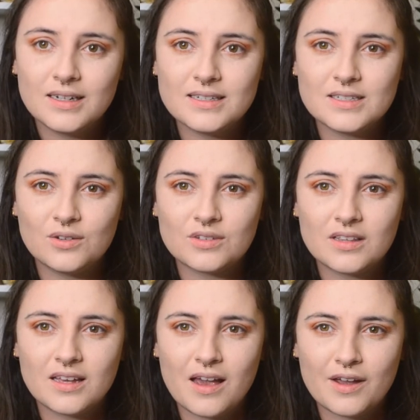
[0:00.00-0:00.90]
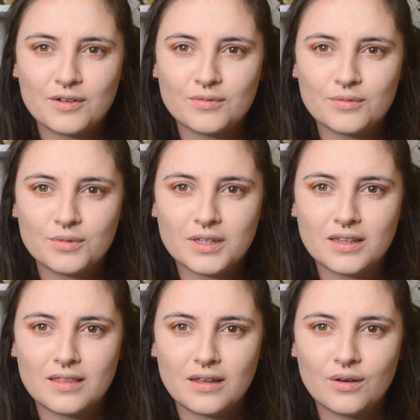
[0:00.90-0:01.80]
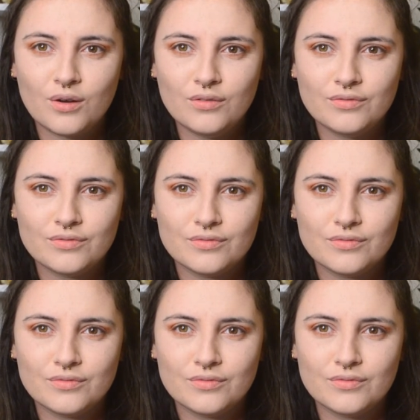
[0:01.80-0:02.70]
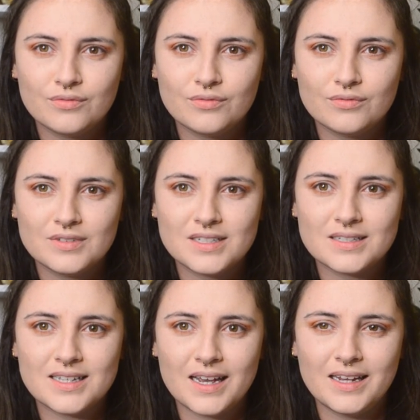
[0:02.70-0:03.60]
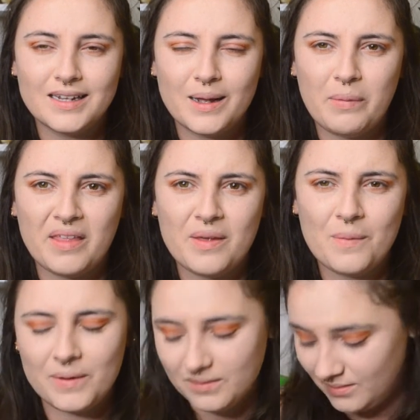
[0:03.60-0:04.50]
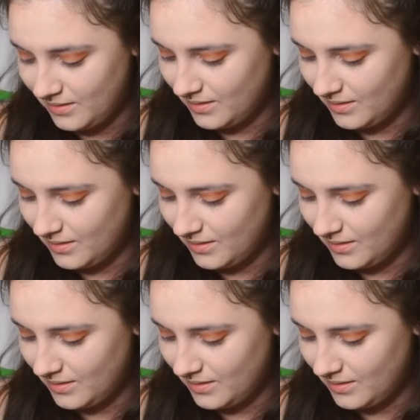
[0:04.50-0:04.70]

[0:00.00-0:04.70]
Is the only thing I can really think of to say about that one?